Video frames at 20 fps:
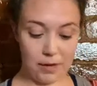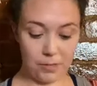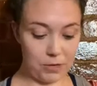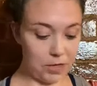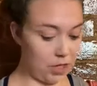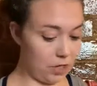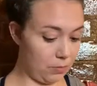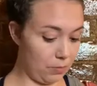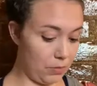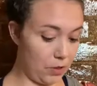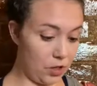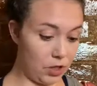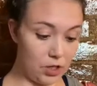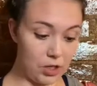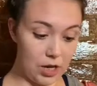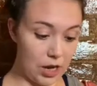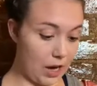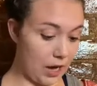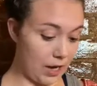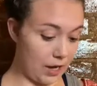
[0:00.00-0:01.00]
gonna
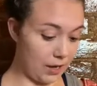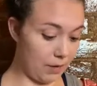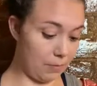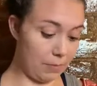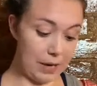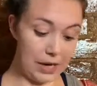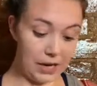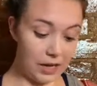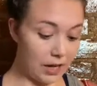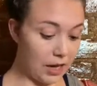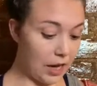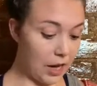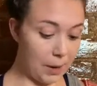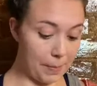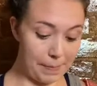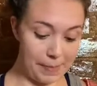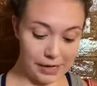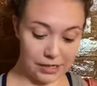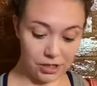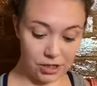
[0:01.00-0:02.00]
pick a
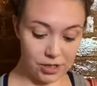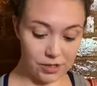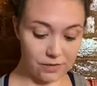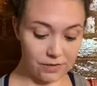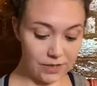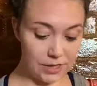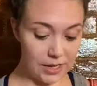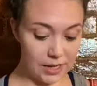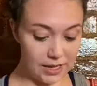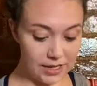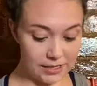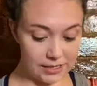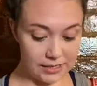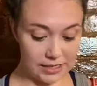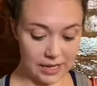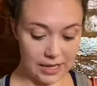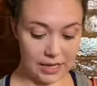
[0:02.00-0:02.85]
bunch of these.